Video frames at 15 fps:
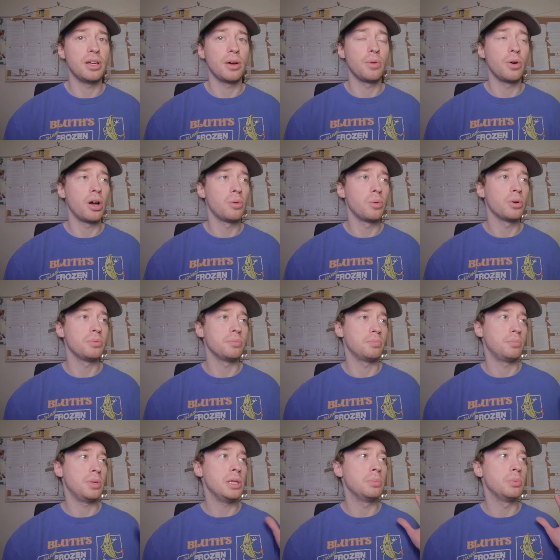I want
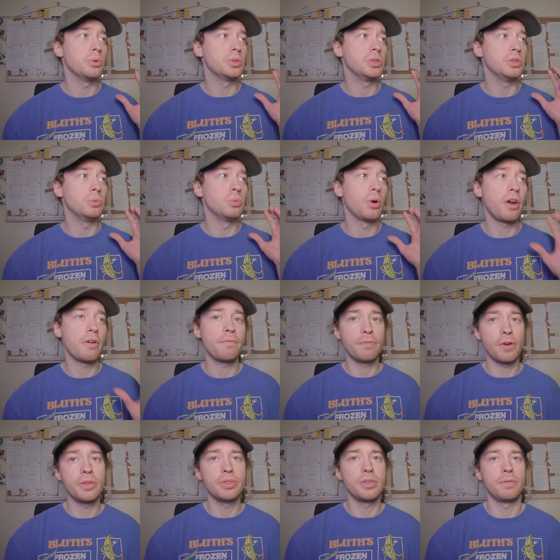people to want to
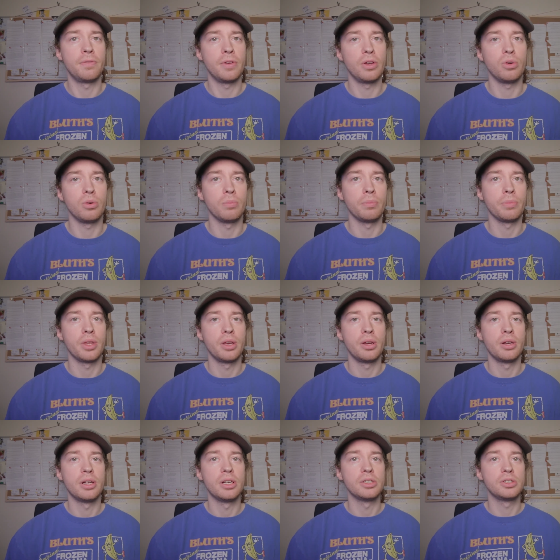fund the film
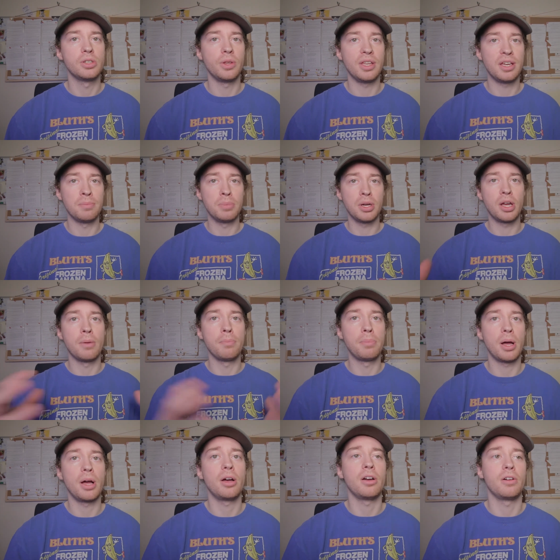so they can become
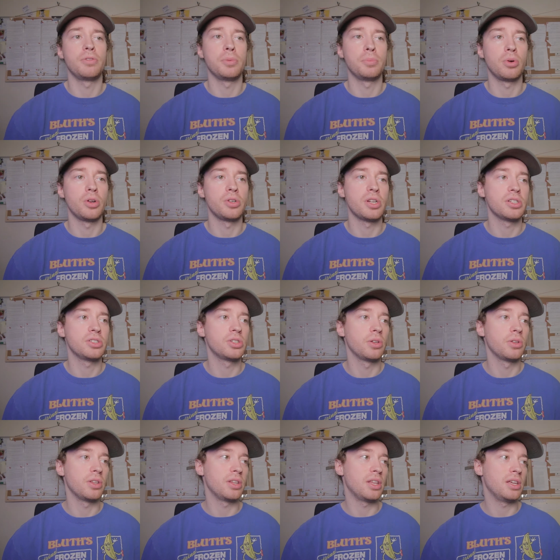part of the project, so
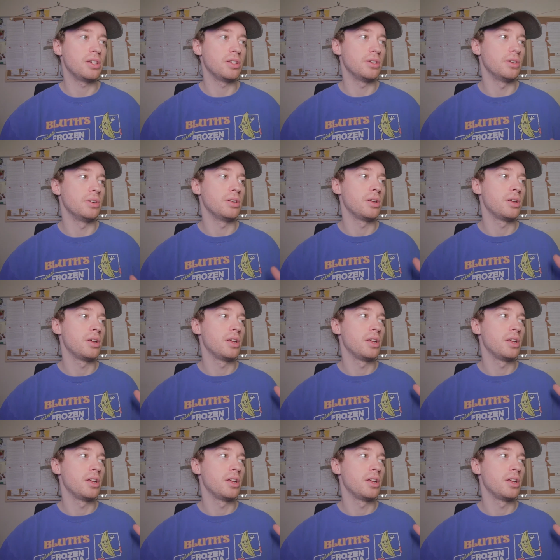that they can